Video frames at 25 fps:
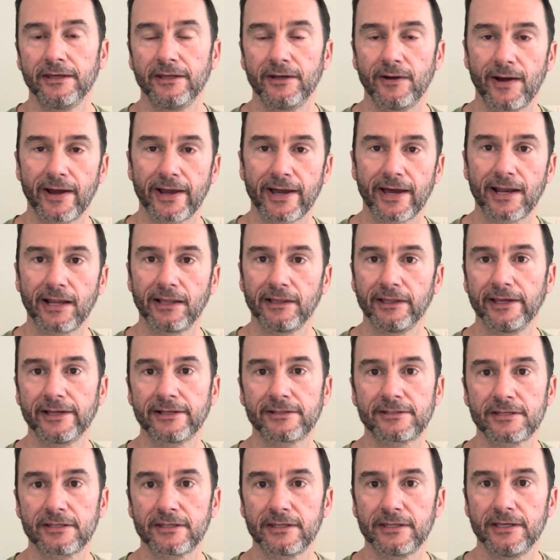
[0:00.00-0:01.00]
I got a
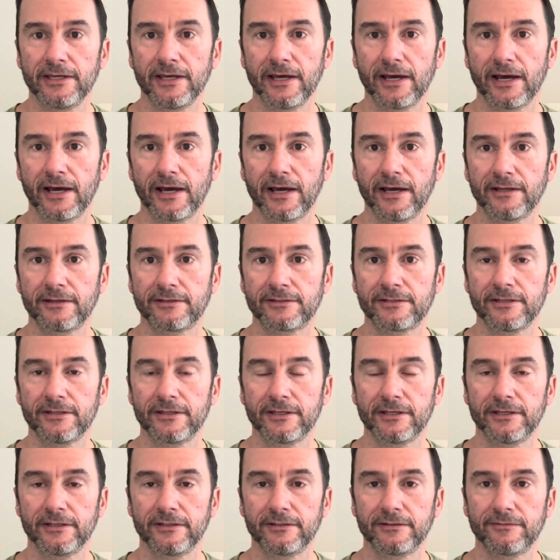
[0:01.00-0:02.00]
link to
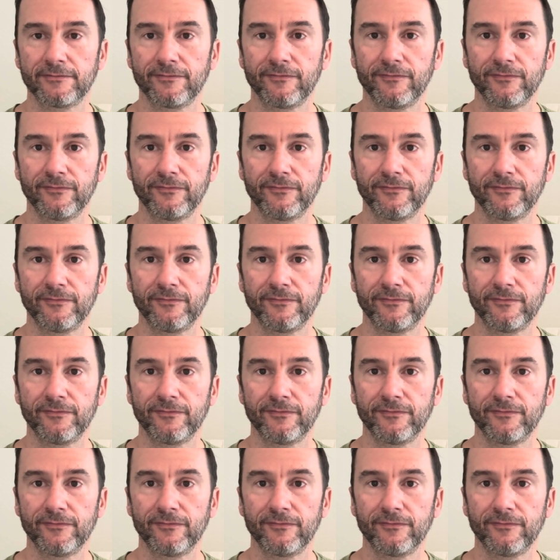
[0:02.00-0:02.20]
the